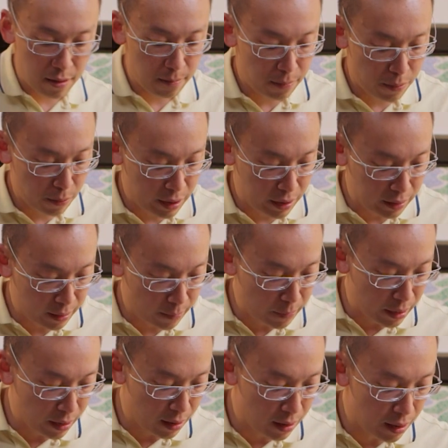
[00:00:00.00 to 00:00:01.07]
putting them
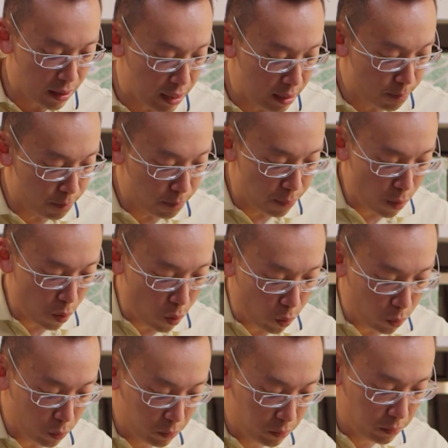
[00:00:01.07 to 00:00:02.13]
in the
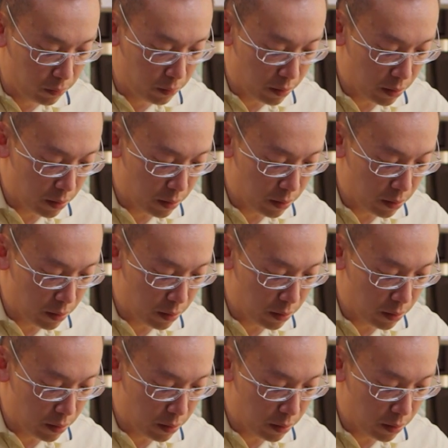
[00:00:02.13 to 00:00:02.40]
bowl.